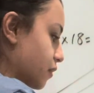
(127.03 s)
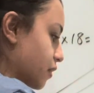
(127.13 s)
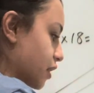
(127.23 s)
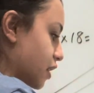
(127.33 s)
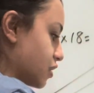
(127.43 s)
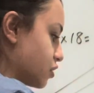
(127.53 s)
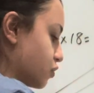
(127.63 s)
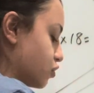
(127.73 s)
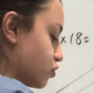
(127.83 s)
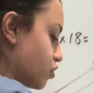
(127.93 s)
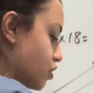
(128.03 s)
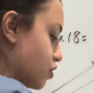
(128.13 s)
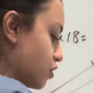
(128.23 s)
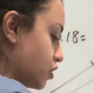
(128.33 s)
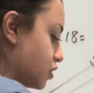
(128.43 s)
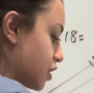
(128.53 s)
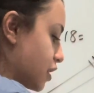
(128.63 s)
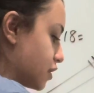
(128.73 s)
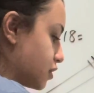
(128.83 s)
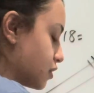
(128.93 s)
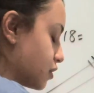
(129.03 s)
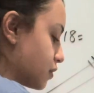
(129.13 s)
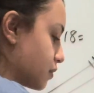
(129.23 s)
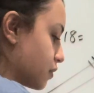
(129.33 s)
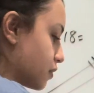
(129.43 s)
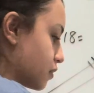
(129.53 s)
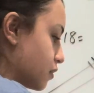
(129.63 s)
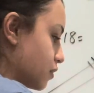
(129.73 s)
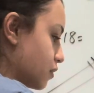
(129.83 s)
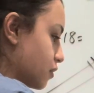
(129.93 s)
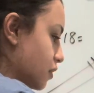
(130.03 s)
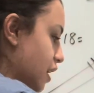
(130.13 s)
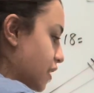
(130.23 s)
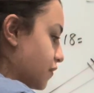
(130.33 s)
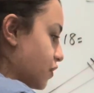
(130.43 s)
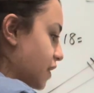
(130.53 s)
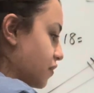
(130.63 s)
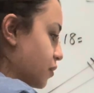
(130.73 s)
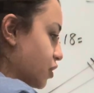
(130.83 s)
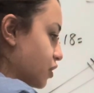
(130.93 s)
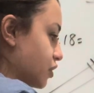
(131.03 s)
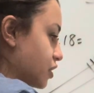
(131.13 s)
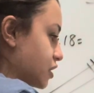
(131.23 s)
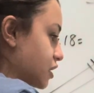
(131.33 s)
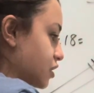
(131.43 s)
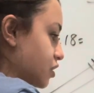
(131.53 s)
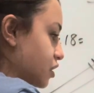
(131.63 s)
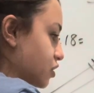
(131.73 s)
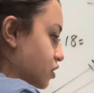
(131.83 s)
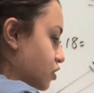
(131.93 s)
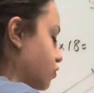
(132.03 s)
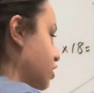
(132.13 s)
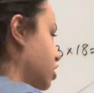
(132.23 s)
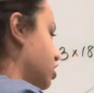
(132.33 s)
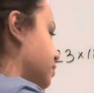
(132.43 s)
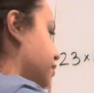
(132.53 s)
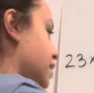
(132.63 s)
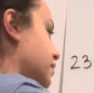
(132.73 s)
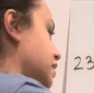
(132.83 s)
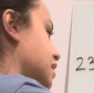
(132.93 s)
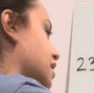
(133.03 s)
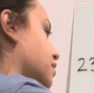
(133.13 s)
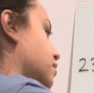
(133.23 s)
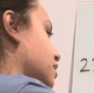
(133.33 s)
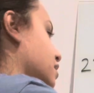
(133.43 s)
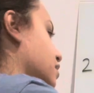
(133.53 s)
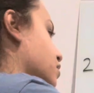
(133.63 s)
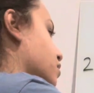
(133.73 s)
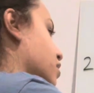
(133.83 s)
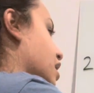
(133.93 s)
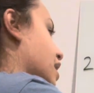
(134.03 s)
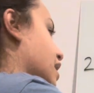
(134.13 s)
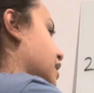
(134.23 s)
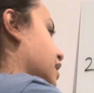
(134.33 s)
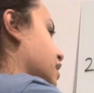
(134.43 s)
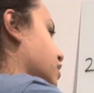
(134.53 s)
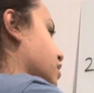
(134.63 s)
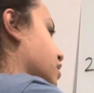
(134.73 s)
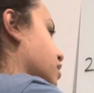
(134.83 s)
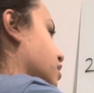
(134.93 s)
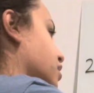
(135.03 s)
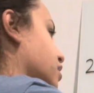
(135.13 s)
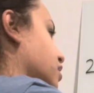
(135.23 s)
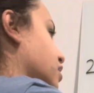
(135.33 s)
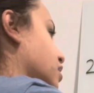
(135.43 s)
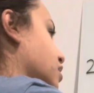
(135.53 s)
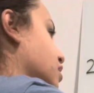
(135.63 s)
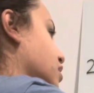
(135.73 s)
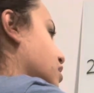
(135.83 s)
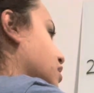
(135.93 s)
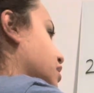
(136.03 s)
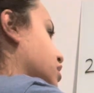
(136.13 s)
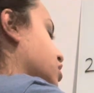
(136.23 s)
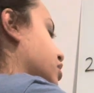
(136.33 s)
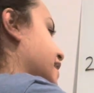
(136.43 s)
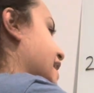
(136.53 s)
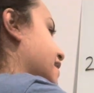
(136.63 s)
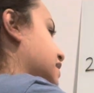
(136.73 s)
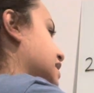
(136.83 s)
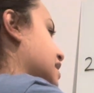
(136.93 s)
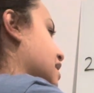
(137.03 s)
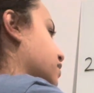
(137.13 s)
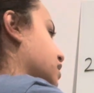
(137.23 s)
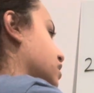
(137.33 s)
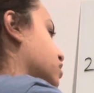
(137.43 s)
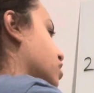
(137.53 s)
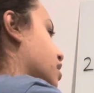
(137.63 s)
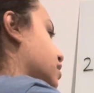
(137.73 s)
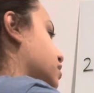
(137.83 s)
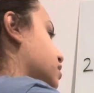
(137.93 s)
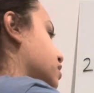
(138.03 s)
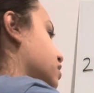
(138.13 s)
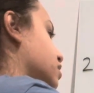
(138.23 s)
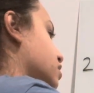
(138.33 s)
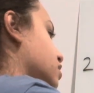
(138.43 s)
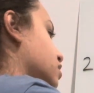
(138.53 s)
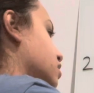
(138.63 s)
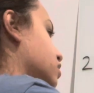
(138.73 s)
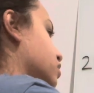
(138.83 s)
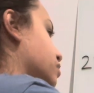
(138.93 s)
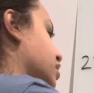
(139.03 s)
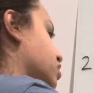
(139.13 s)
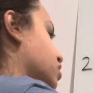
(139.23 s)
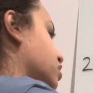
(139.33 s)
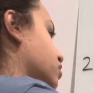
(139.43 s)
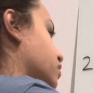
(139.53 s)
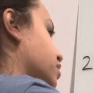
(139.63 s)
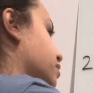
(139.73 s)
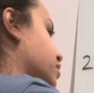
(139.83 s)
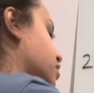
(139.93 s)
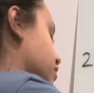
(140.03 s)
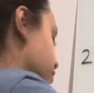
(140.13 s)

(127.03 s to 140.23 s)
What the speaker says: Okay, so we're drawing all the dots. And if you have a marker, it's easier because you can just plop it down, or a highlighter, because you're going to have to count these dots. So make sure you're doing them good.